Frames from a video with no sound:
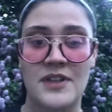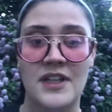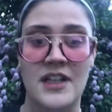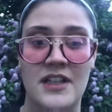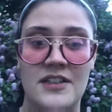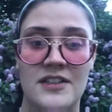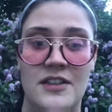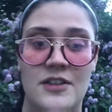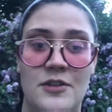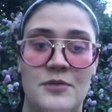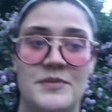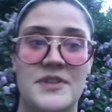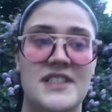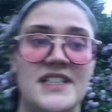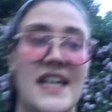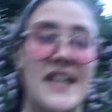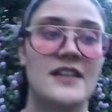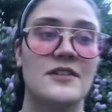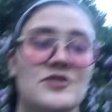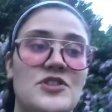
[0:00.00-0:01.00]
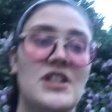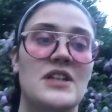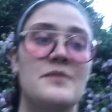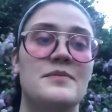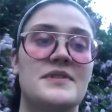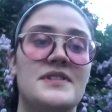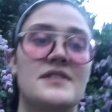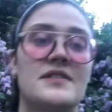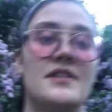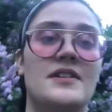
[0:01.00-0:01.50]
include potato
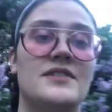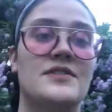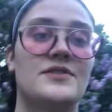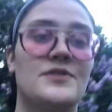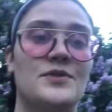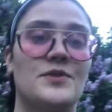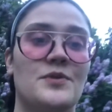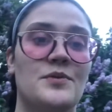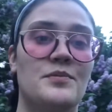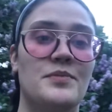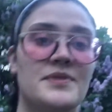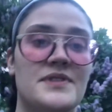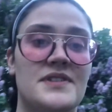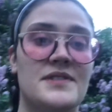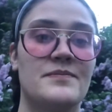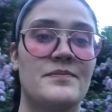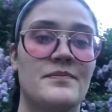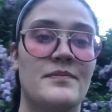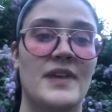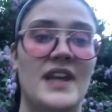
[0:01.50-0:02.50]
chips, soups,